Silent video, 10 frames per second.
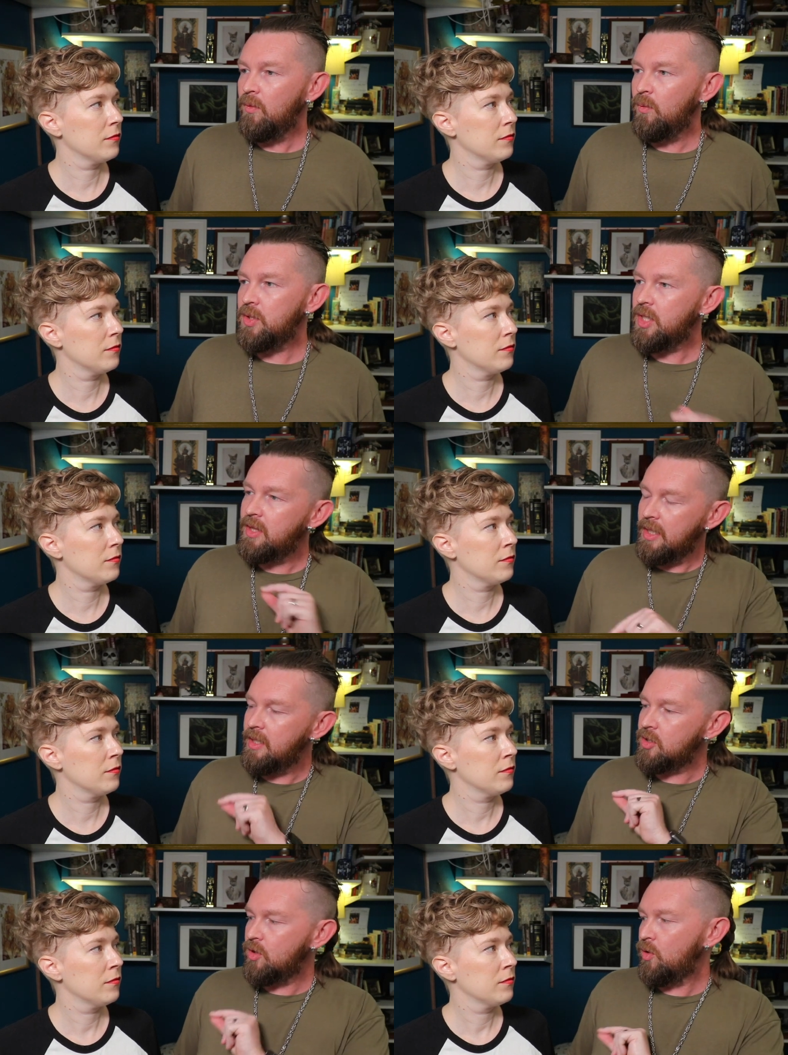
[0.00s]
Speaker 1: which I think
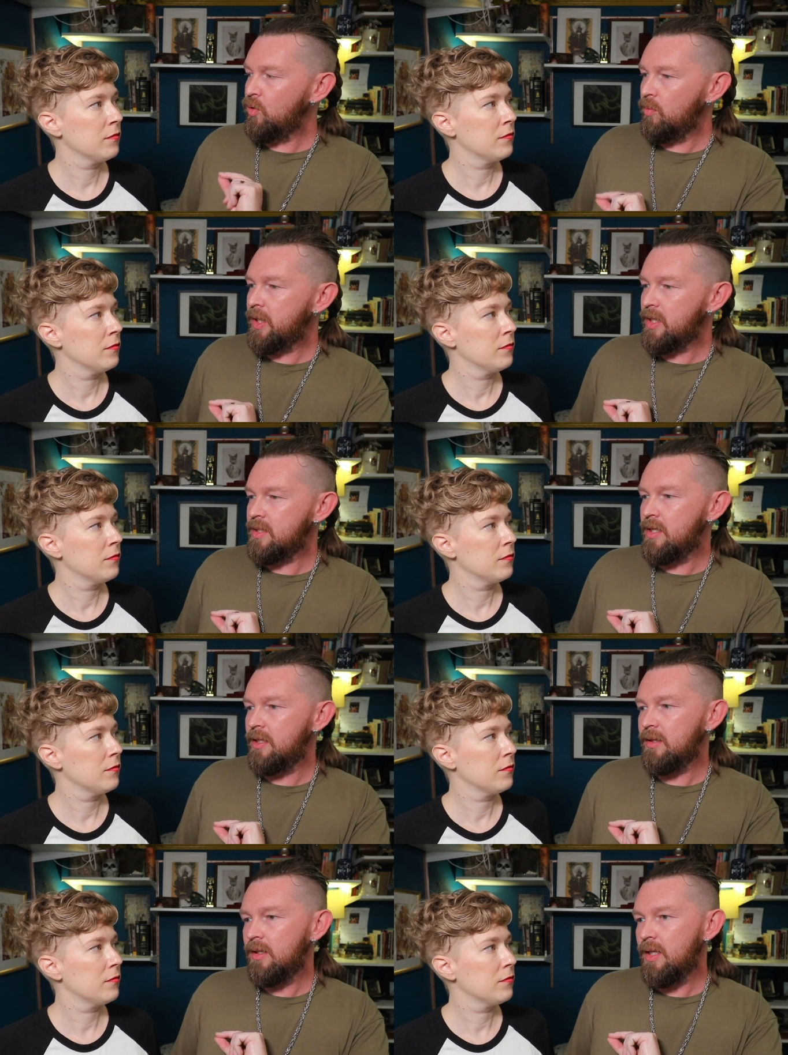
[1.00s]
is cool because then
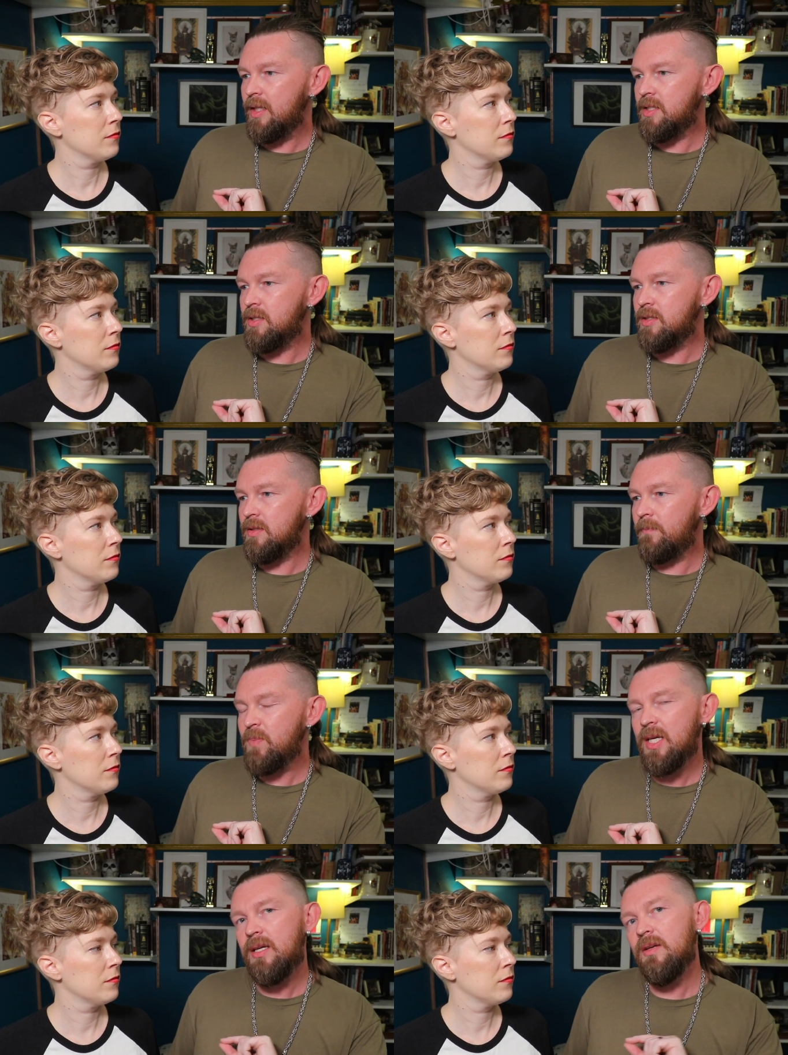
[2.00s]
it lets
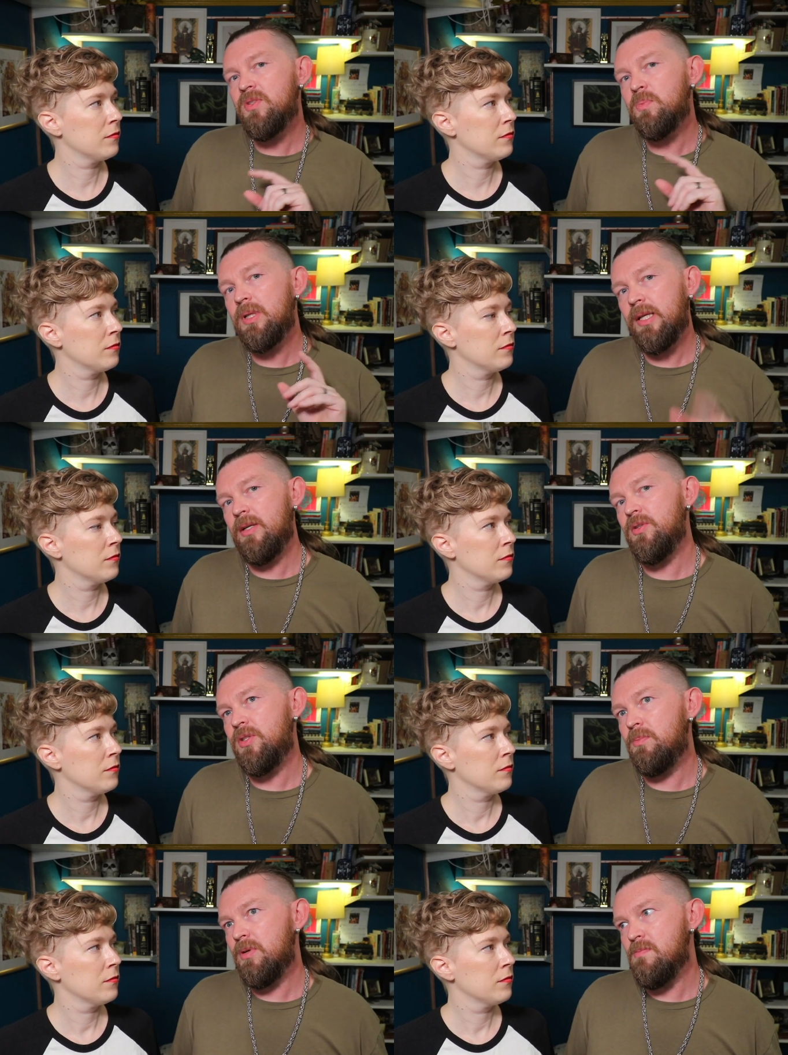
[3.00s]
it gives players
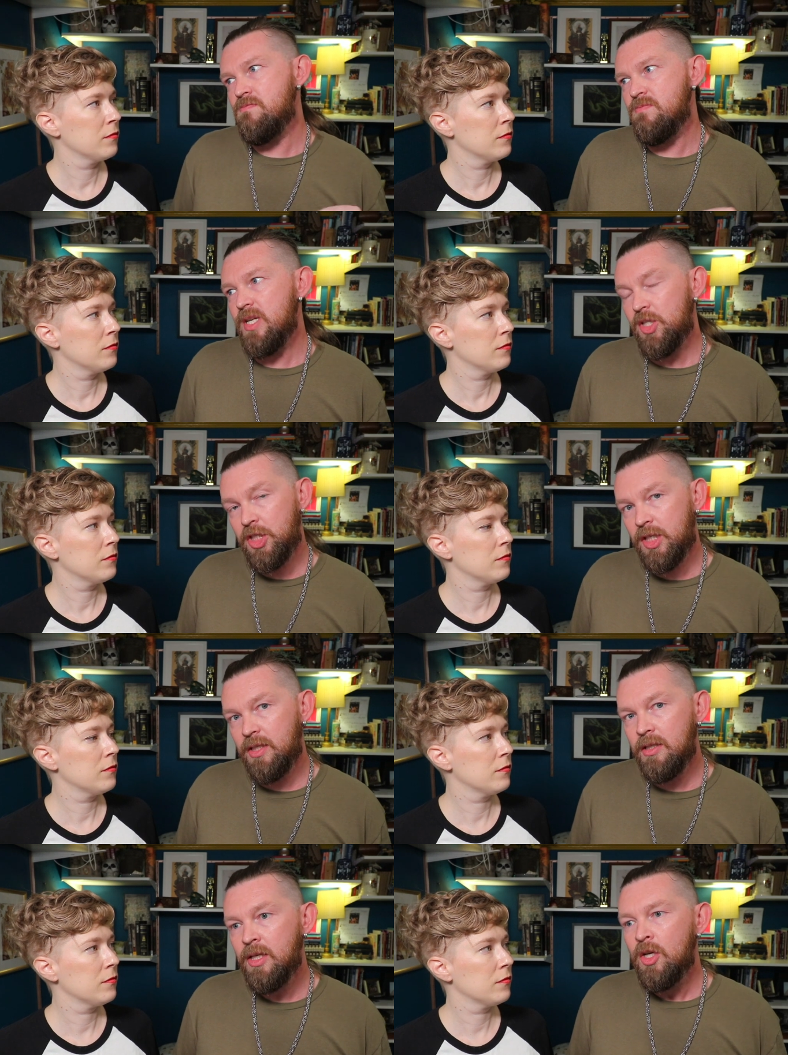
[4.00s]
the
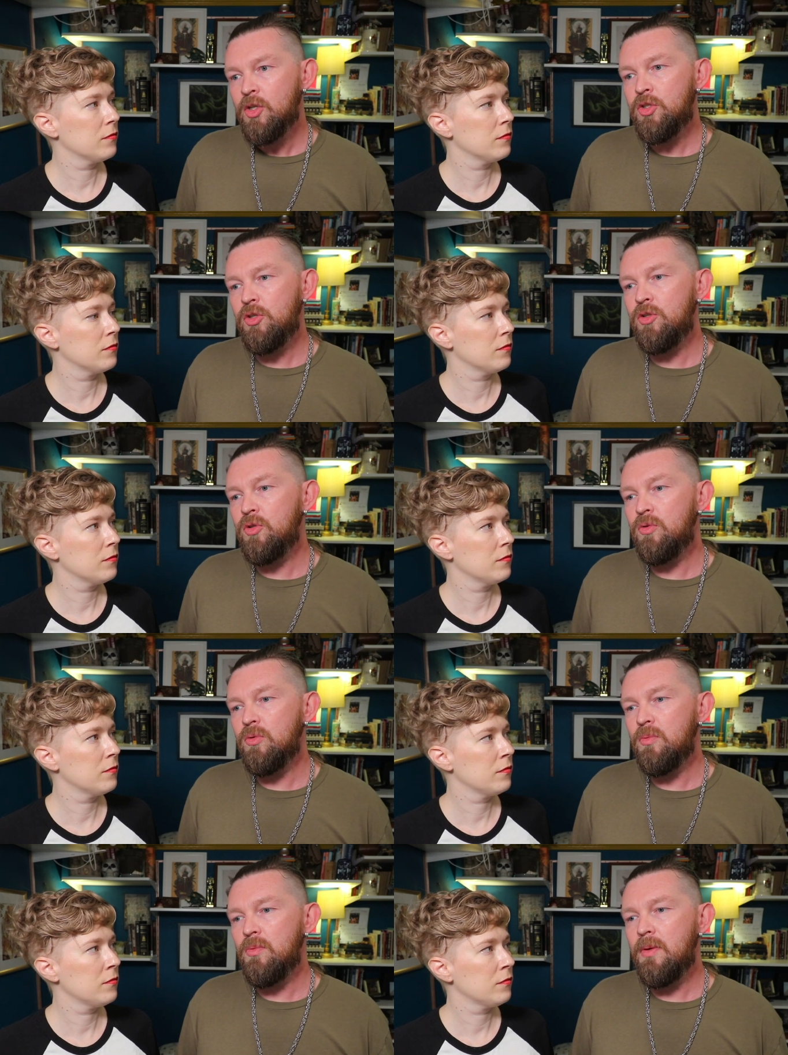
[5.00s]
permission
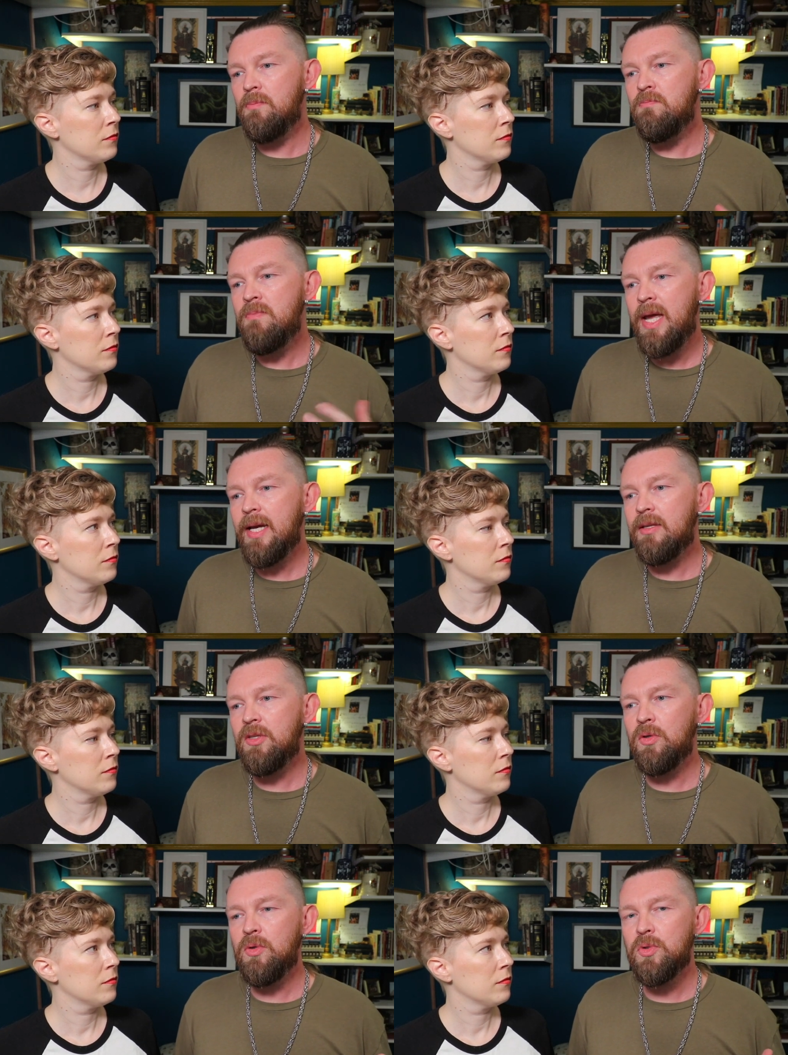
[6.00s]
to make
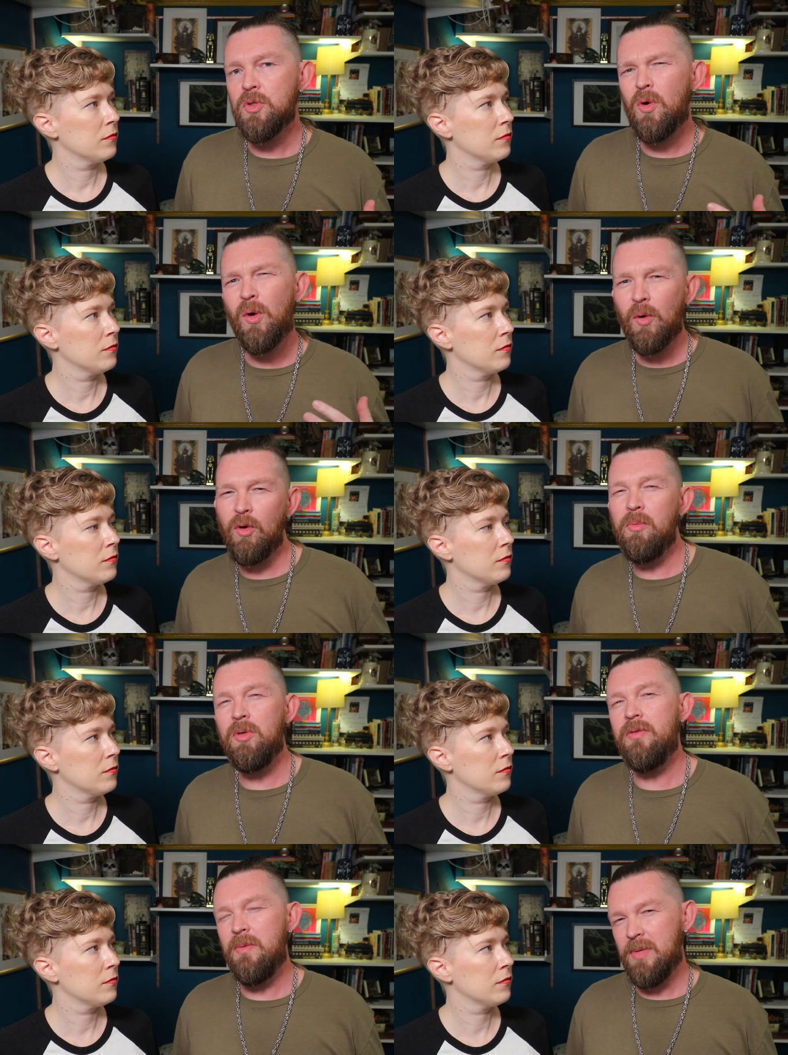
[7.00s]
those horror
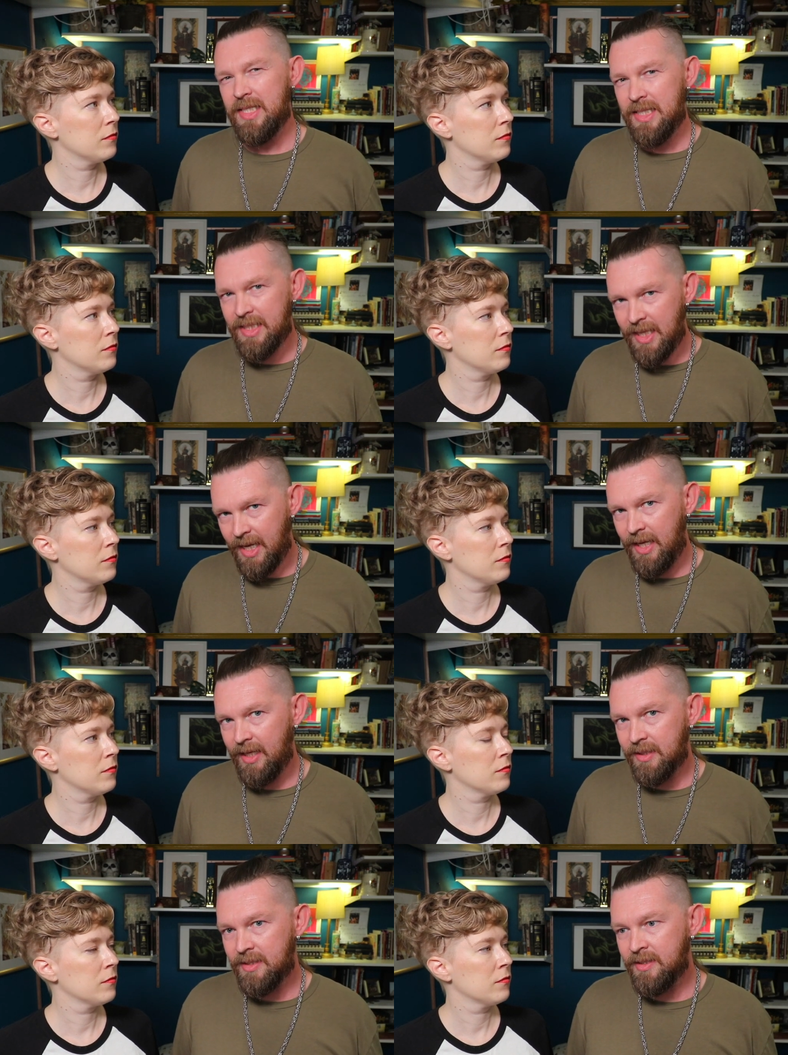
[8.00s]
movie
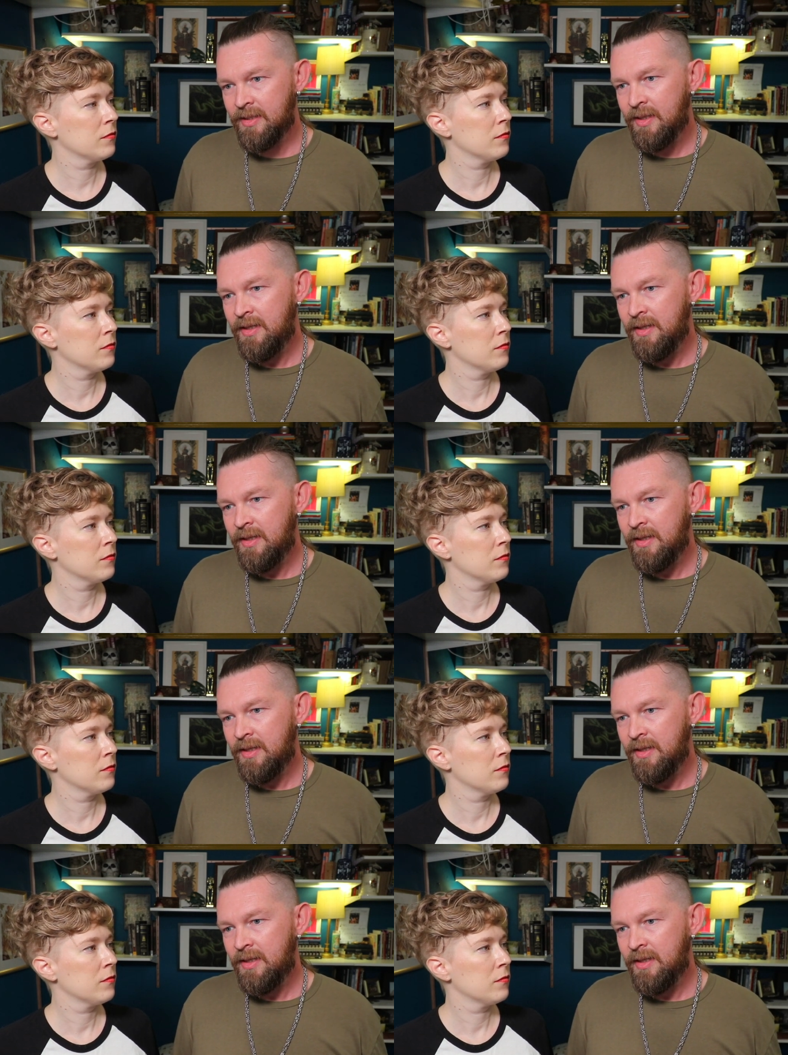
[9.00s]
mistakes